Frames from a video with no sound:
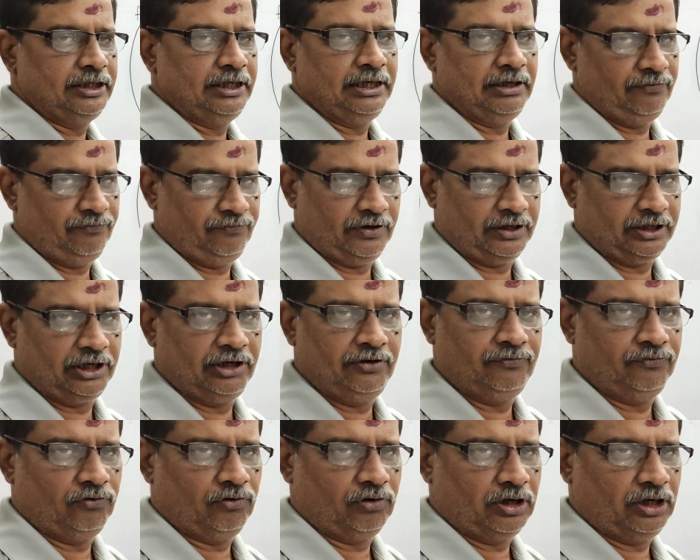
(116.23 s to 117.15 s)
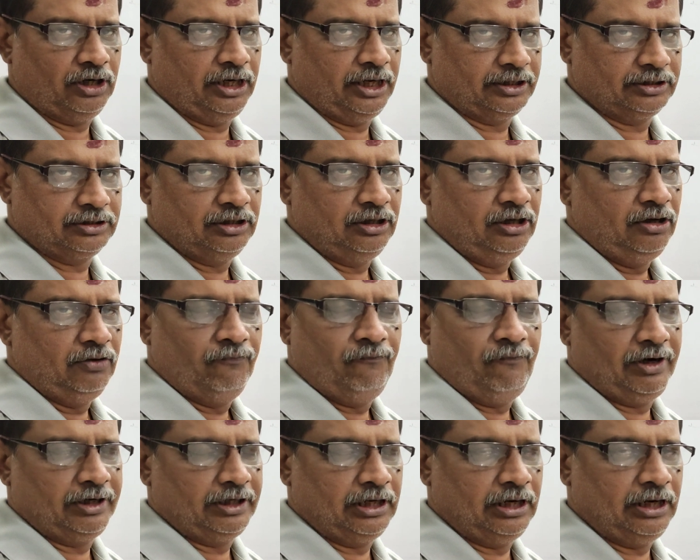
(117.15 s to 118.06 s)
the effective focal length
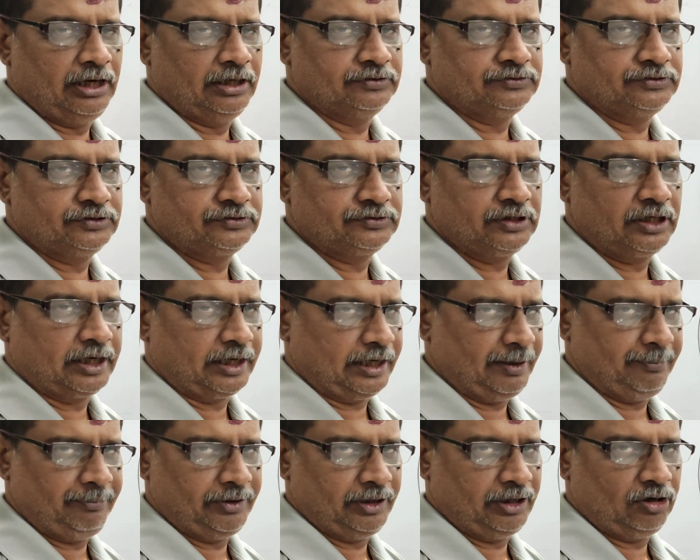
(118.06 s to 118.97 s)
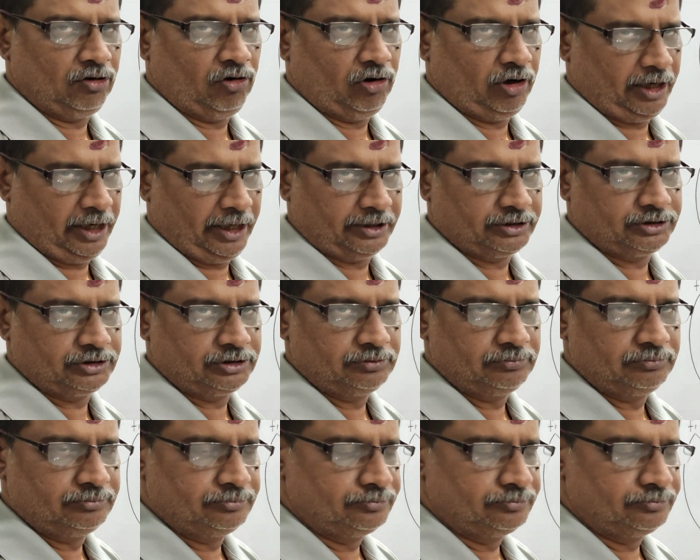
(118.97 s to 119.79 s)
when the lenses are kept in contact.